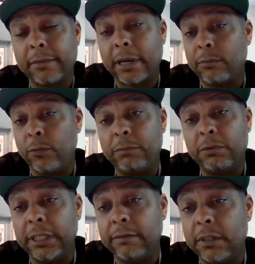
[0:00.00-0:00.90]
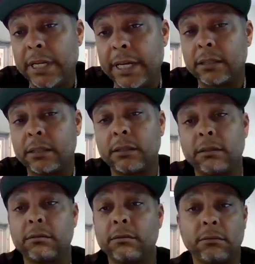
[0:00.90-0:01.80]
we believe, the next
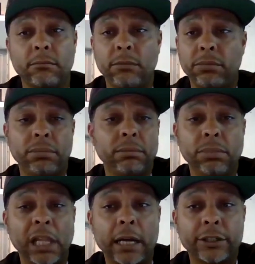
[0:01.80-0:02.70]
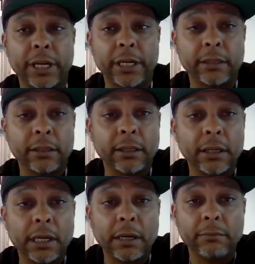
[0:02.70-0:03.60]
blockchain.
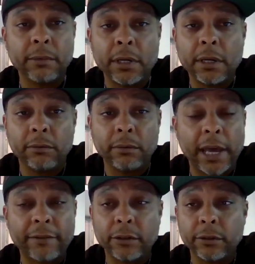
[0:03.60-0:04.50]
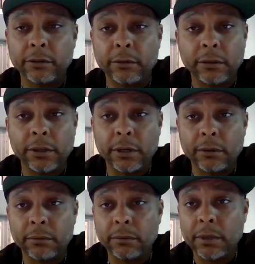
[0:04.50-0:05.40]
After,
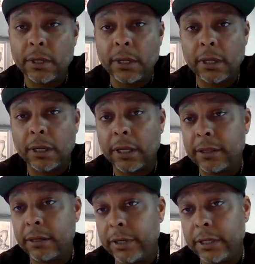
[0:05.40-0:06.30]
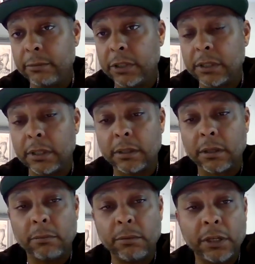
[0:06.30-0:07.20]
Ethereum, it's
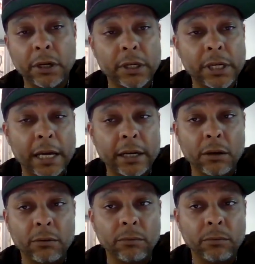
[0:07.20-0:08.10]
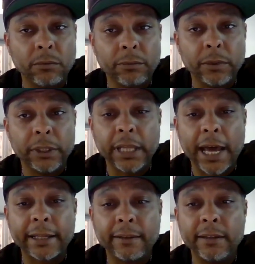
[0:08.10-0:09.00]
going to be Cardano. We really
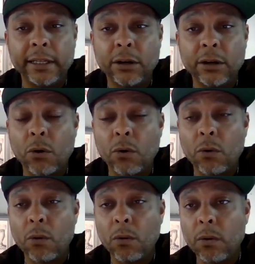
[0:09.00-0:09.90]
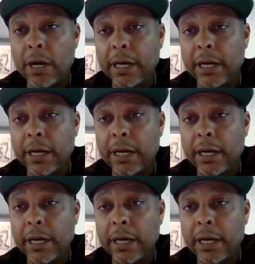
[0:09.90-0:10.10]
like the whole